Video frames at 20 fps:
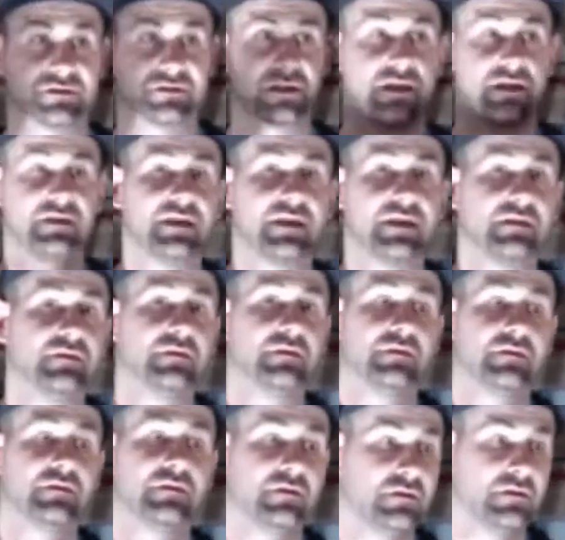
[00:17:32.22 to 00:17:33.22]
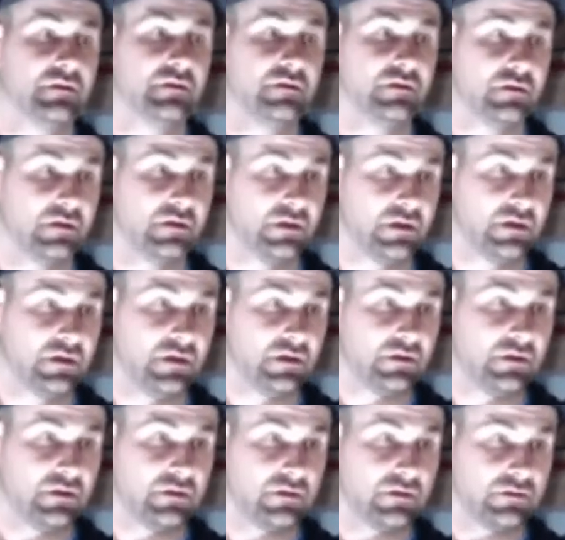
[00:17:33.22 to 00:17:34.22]
And then
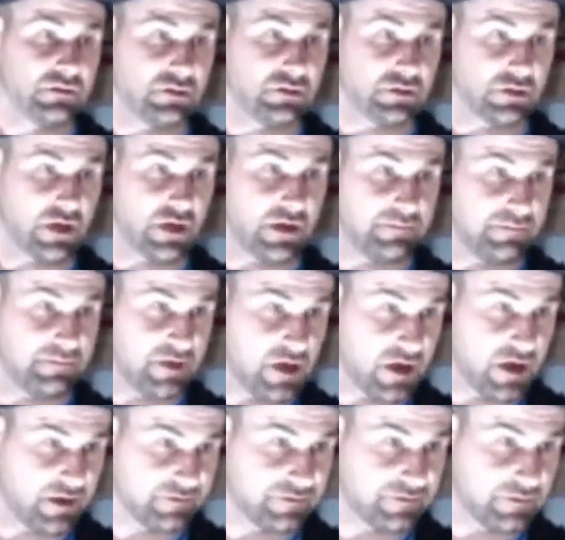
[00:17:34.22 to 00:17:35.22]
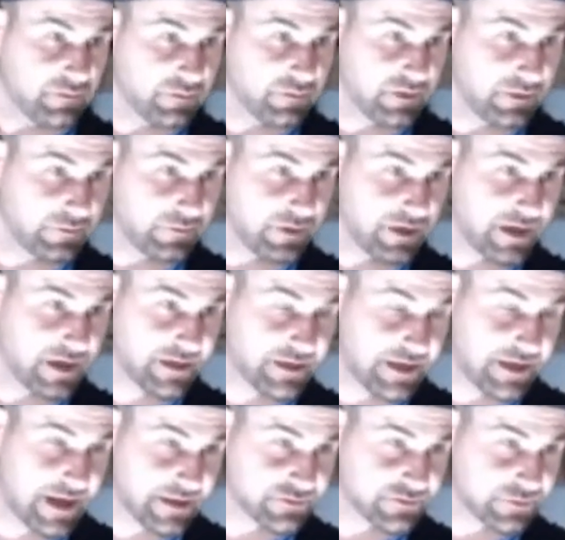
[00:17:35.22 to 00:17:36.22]
you're cutting me off. What do we get the
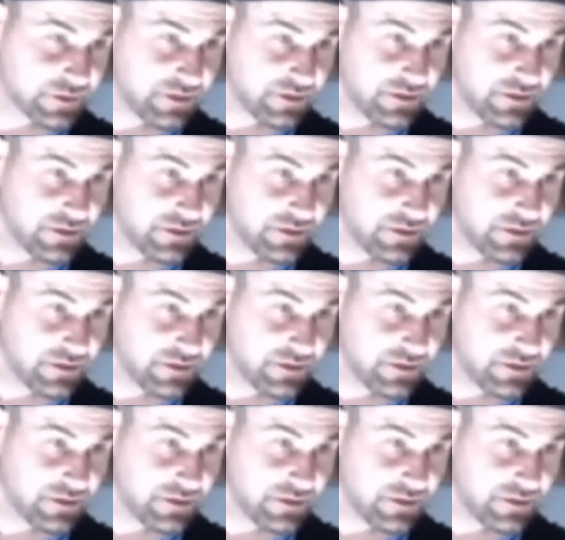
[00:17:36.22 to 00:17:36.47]
next one?